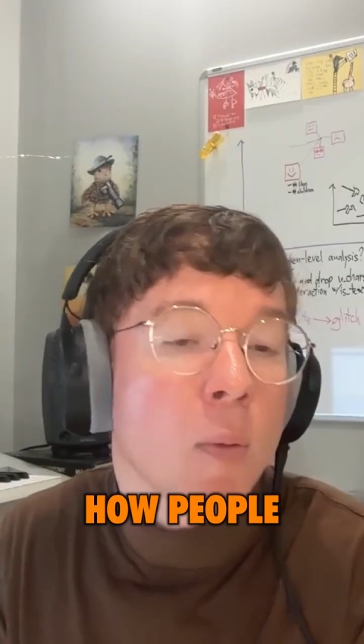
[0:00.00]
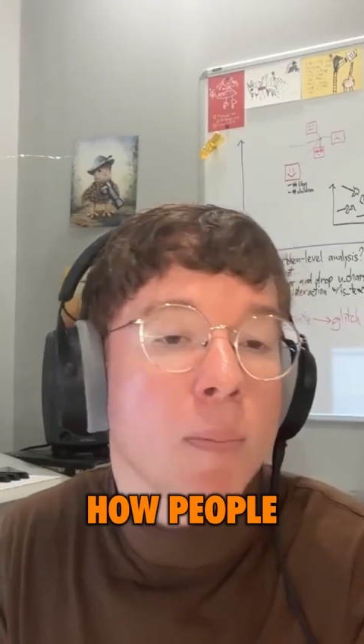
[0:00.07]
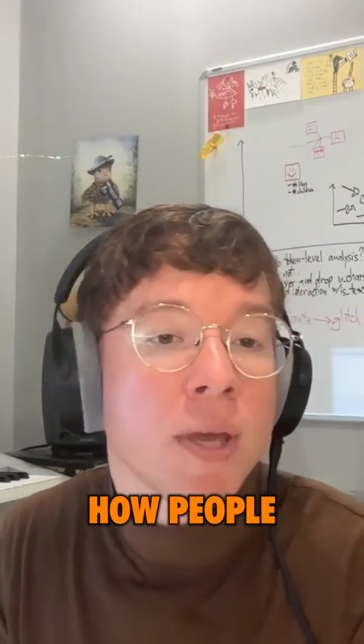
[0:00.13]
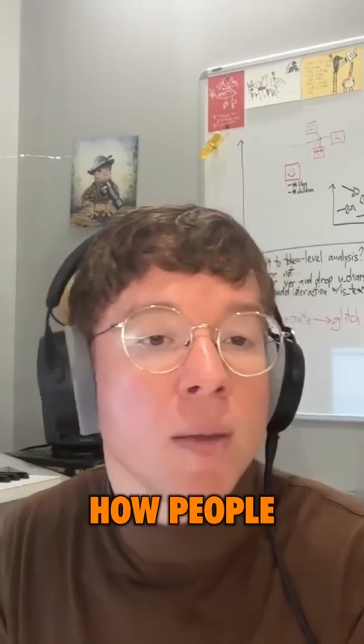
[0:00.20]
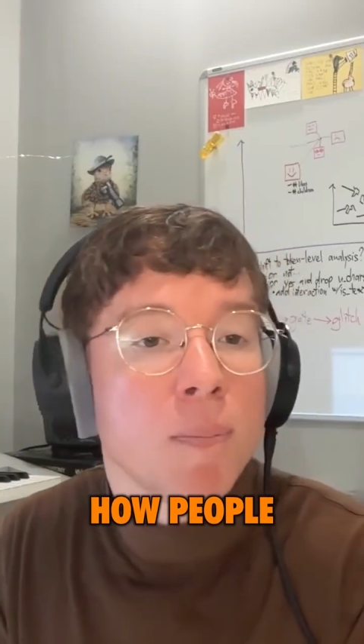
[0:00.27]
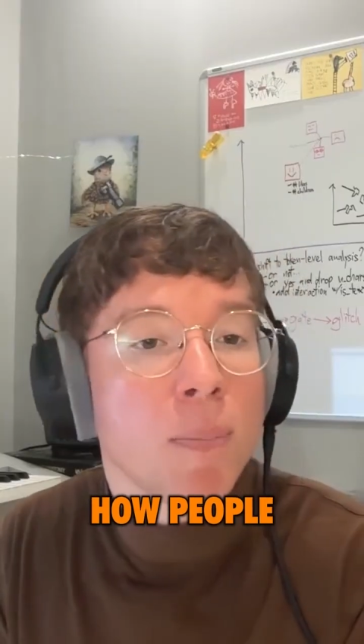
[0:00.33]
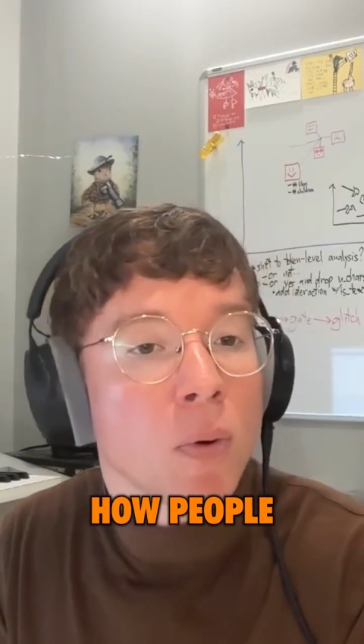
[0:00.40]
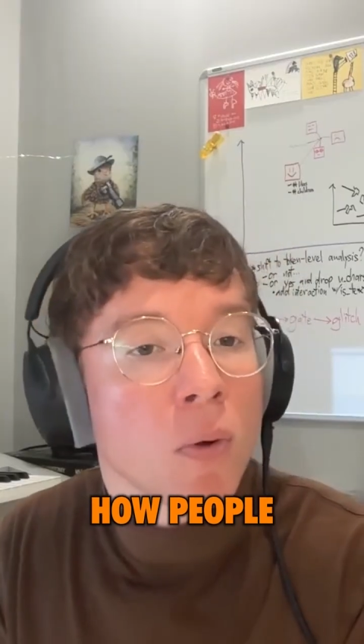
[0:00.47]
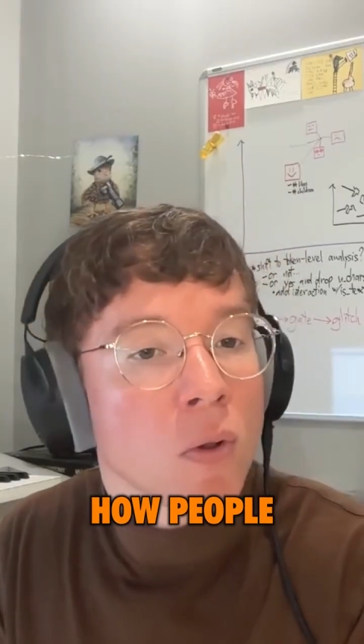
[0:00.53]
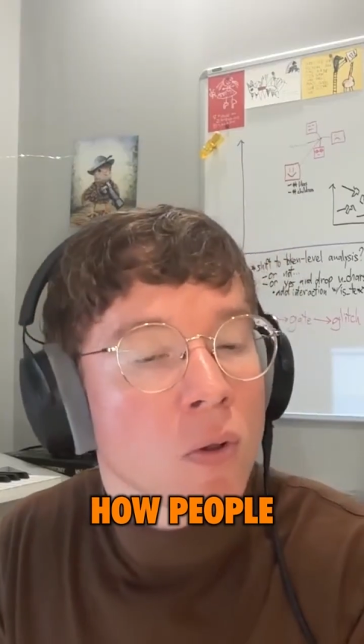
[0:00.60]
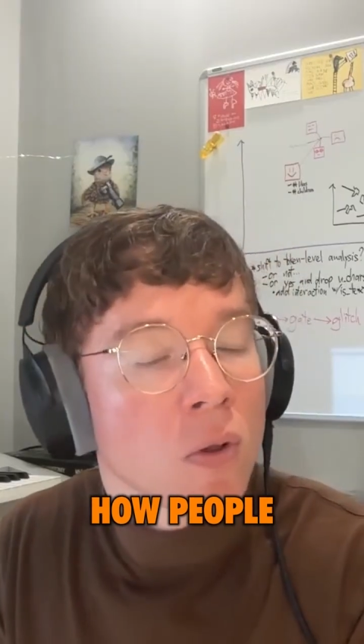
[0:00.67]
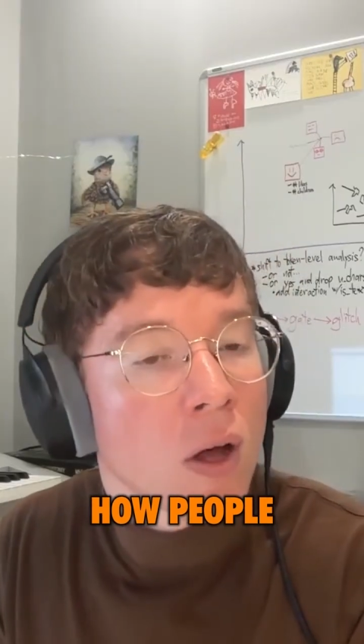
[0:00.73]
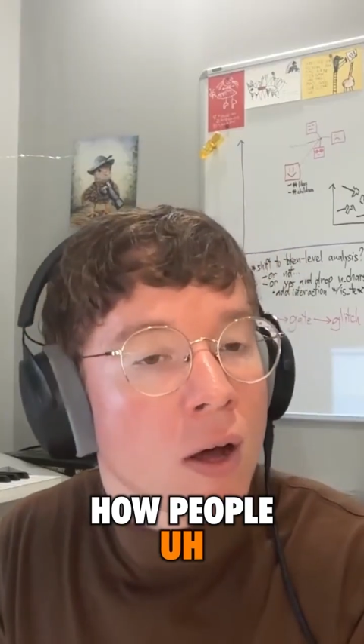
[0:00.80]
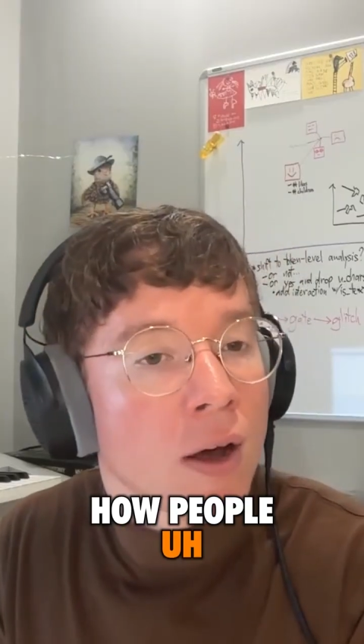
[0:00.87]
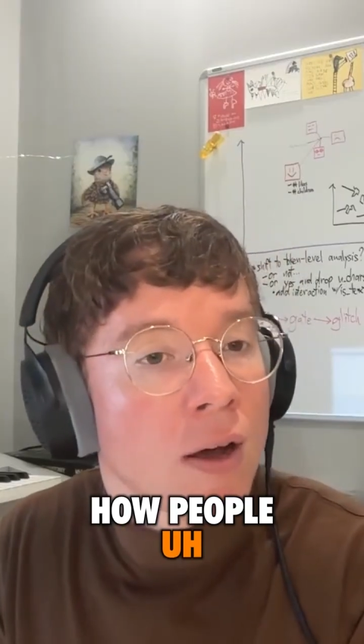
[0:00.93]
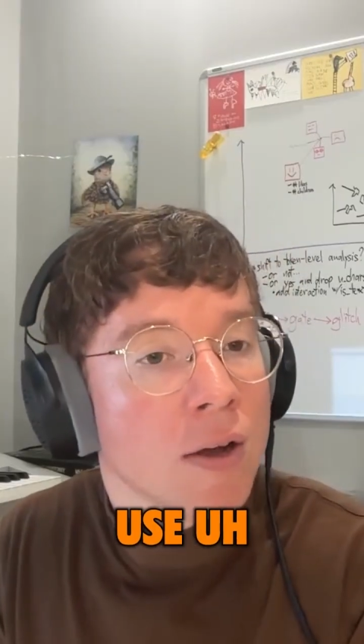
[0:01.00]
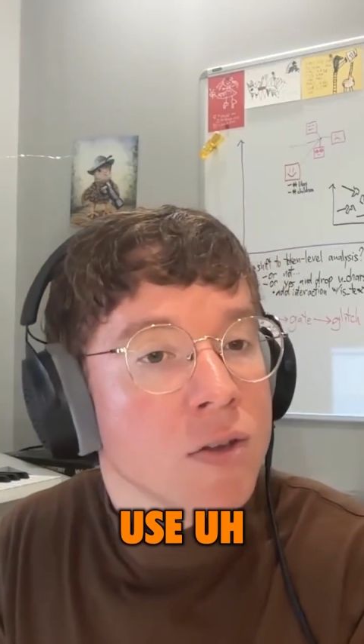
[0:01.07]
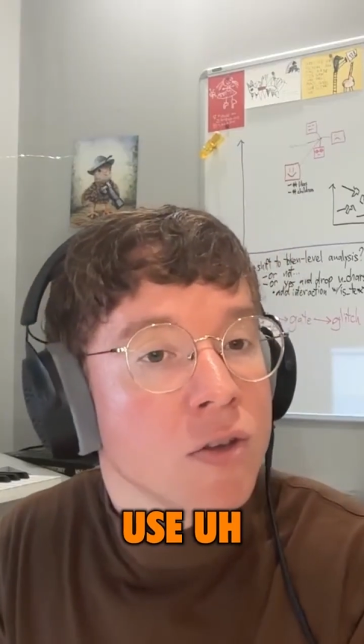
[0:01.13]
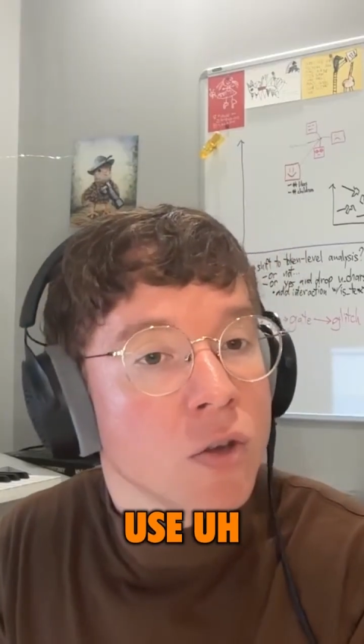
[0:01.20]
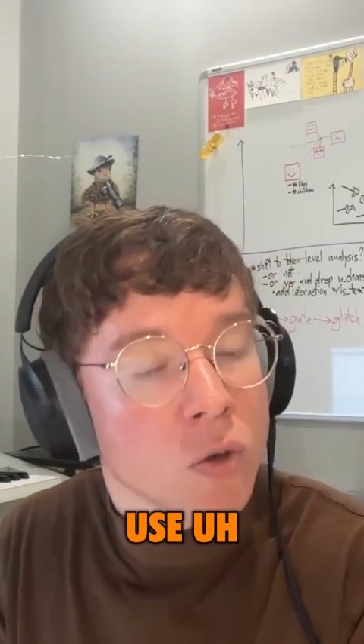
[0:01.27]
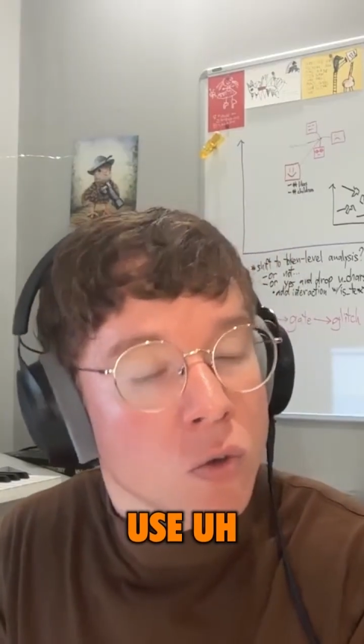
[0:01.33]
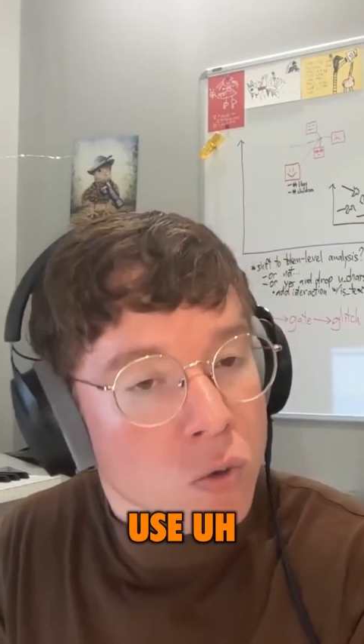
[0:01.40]
people uh,
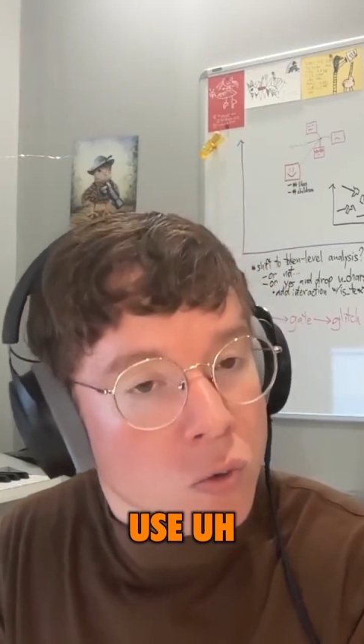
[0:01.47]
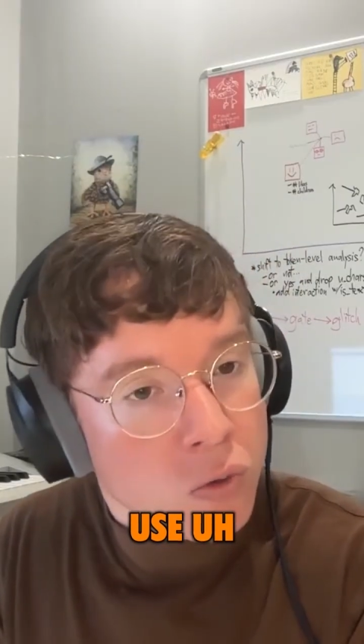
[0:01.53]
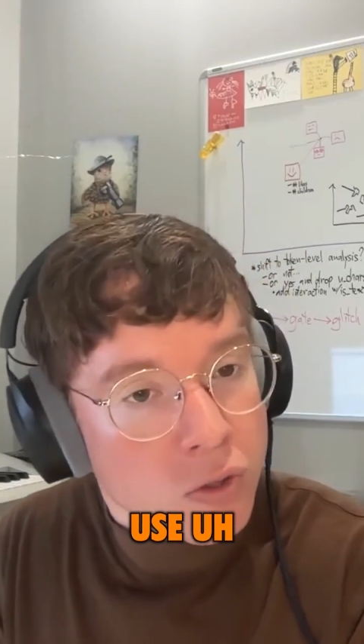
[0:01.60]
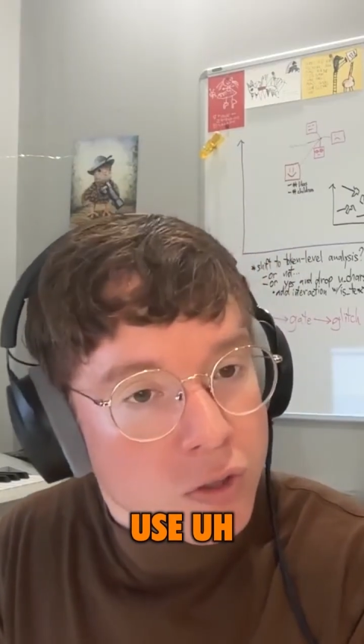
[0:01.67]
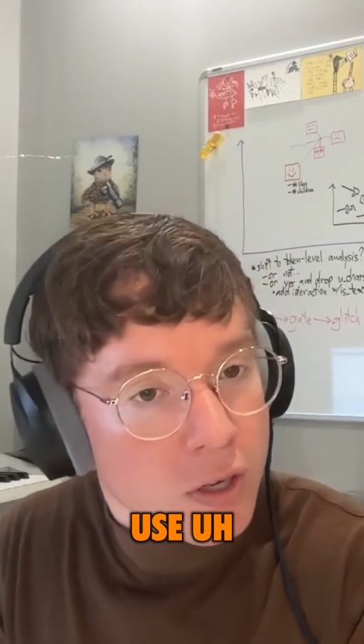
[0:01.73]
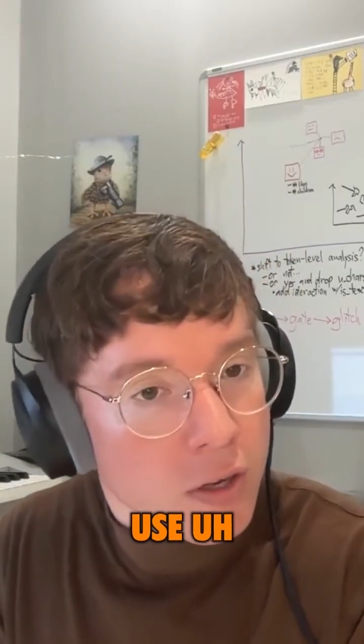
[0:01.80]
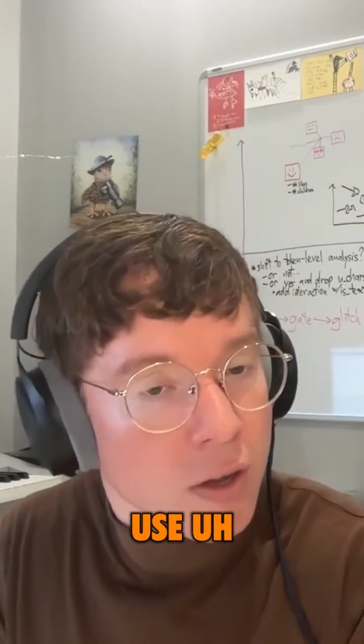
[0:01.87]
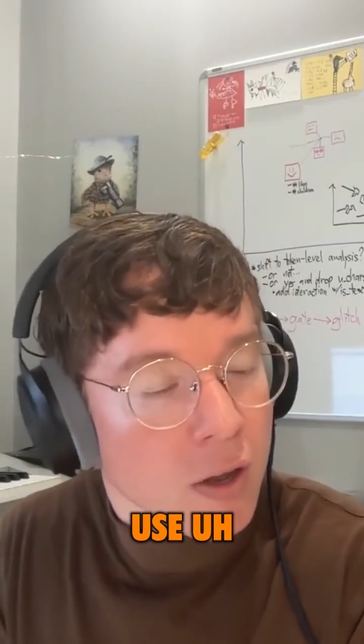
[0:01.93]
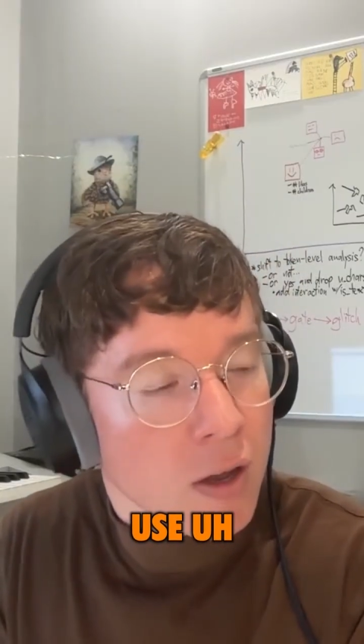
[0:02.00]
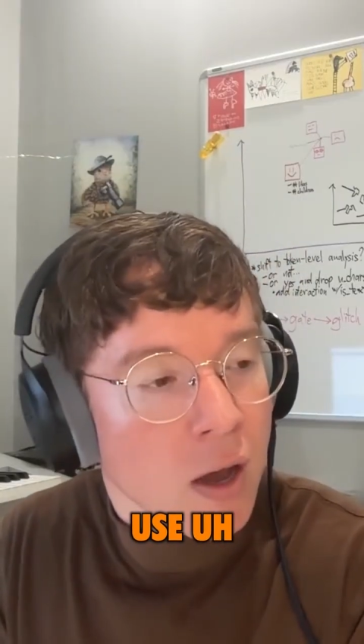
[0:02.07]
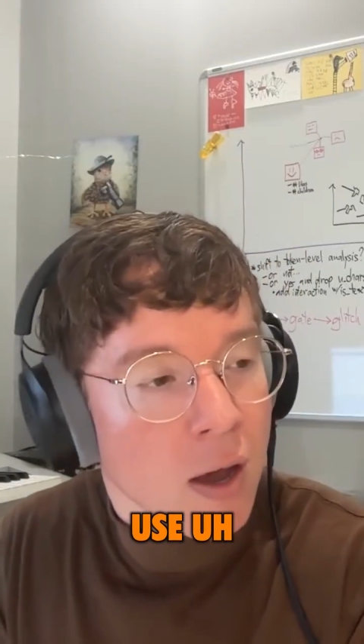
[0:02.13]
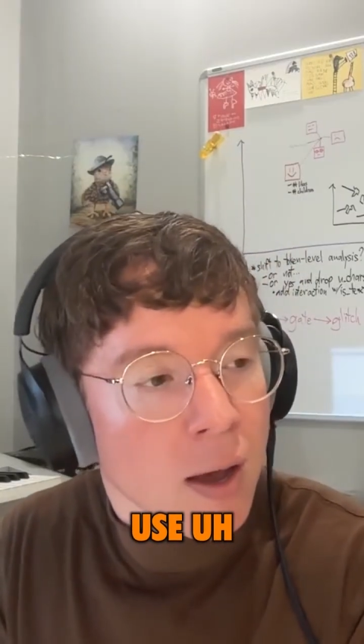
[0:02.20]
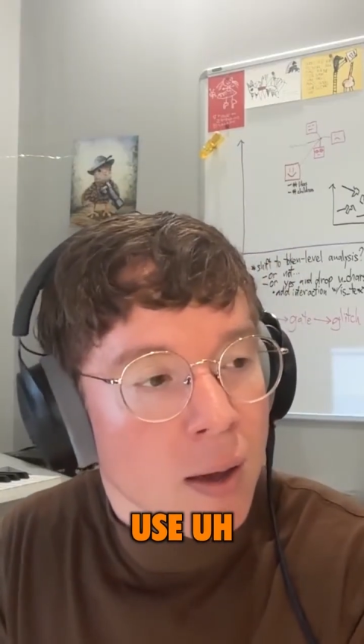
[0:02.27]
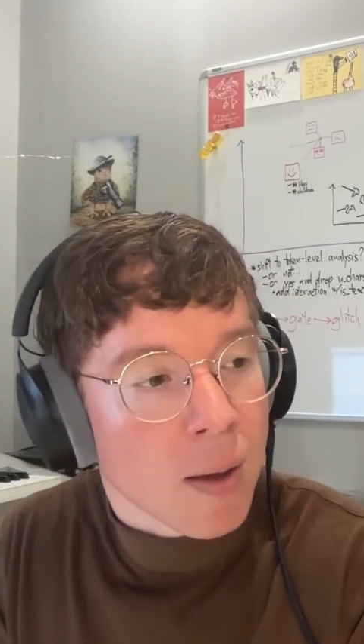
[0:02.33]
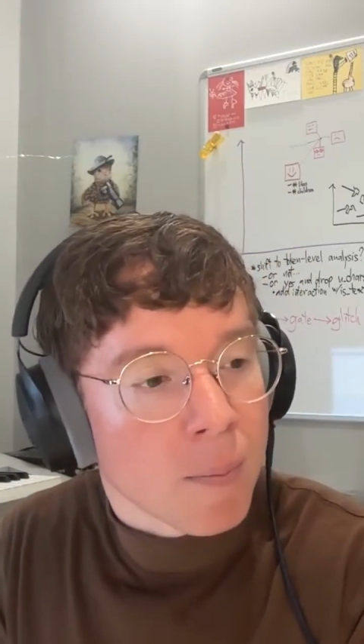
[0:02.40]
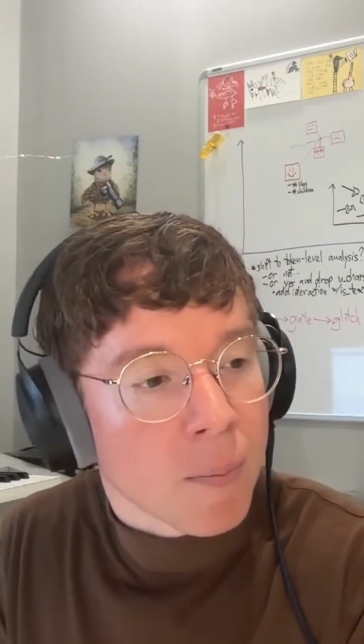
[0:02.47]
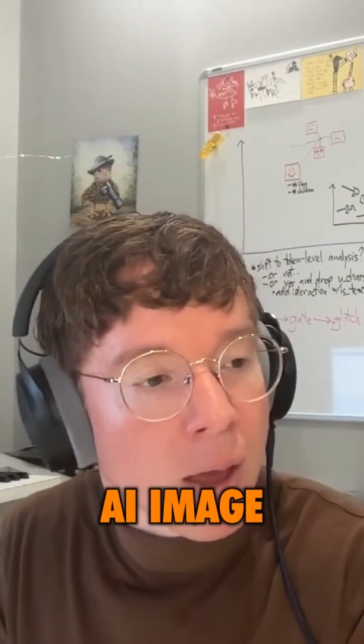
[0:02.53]
use uh,